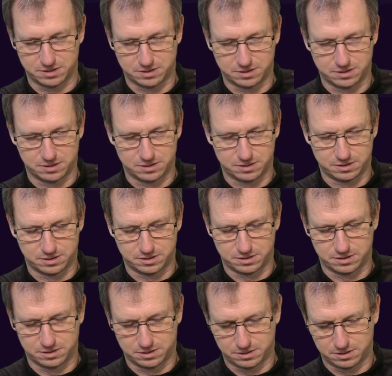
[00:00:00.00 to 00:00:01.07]

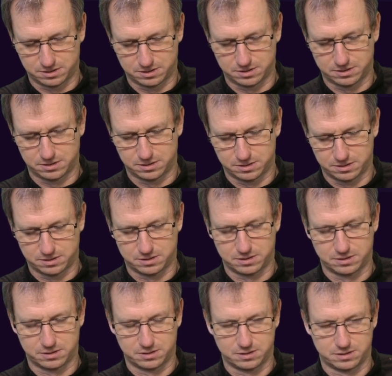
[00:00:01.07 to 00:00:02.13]

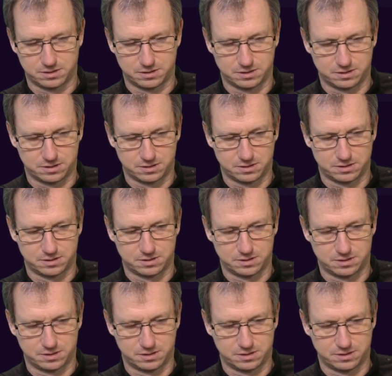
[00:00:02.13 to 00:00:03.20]

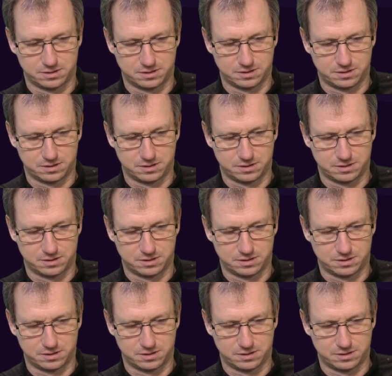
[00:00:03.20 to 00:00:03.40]
Nothing is said.